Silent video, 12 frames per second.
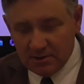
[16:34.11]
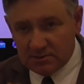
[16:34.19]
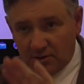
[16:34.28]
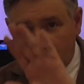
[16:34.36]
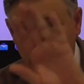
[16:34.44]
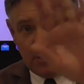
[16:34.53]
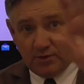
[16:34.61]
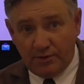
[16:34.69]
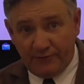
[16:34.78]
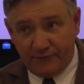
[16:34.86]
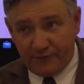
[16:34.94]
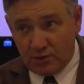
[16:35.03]
So
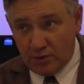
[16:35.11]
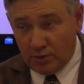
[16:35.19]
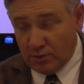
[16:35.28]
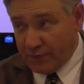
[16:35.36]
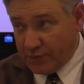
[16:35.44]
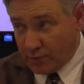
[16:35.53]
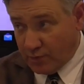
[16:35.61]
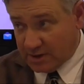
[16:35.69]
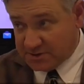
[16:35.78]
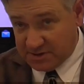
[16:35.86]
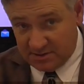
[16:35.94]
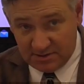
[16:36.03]
cool with the
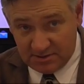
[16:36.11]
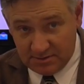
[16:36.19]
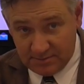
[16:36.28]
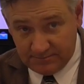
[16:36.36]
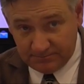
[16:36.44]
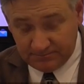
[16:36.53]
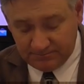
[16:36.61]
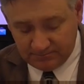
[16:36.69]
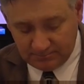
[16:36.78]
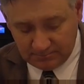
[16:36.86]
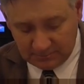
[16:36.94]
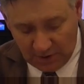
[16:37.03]
questions.
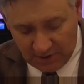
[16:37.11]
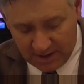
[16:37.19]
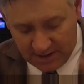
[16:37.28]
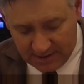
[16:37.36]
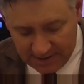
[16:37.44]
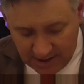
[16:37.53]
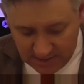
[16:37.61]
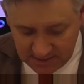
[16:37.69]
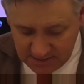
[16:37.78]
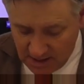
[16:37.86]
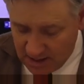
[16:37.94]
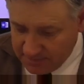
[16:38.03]
Okay, now
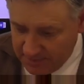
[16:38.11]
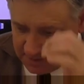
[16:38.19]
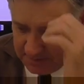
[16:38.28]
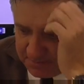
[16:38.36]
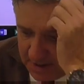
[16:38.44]
let's talk about the